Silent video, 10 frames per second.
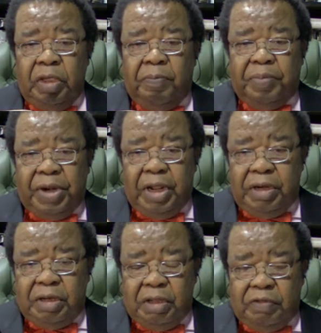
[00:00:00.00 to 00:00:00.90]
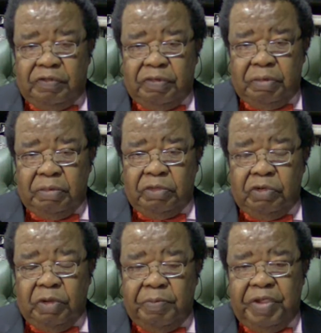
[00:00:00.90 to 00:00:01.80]
He played it
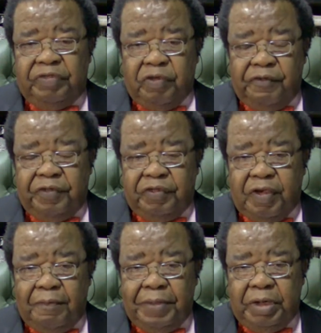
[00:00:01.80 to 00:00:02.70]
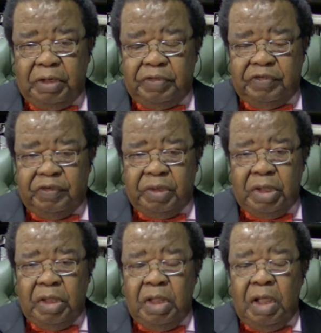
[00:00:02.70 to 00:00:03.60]
to the best of his ability,
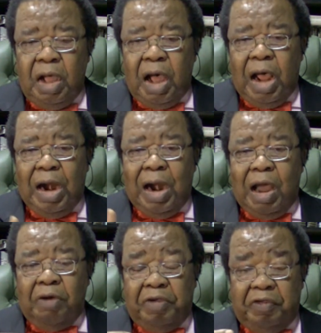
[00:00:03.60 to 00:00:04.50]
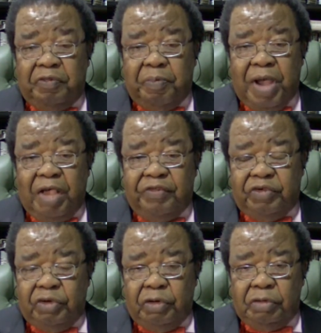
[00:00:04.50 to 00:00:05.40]
and now he's passed